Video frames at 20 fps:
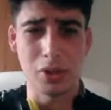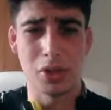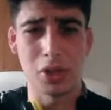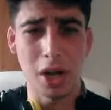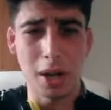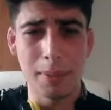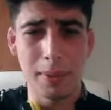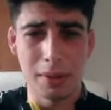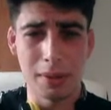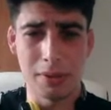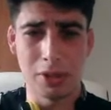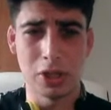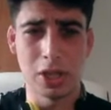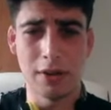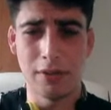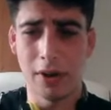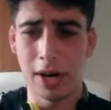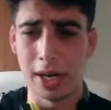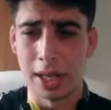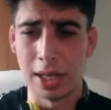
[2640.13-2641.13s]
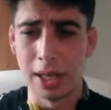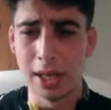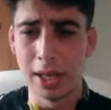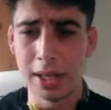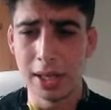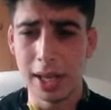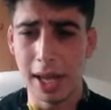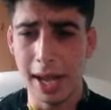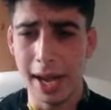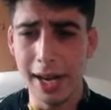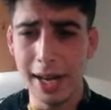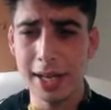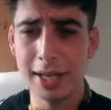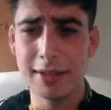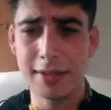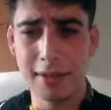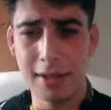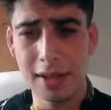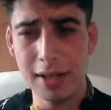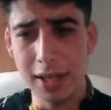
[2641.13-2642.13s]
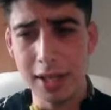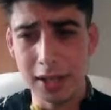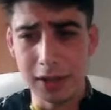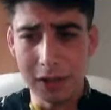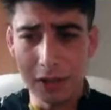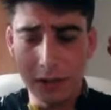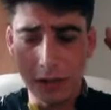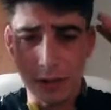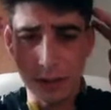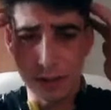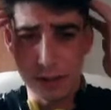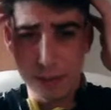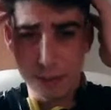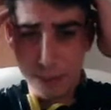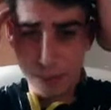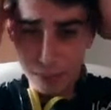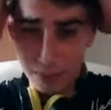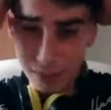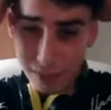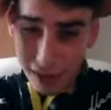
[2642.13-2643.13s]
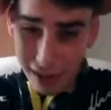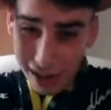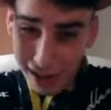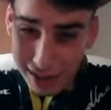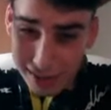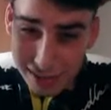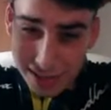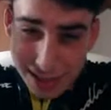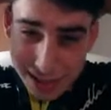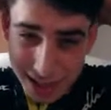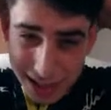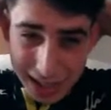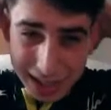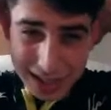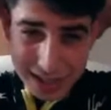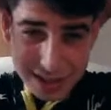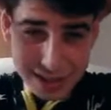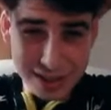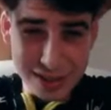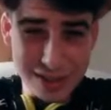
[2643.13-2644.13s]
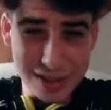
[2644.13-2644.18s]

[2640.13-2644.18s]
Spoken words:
jobbed out to Jeff Hardy, NXT is just it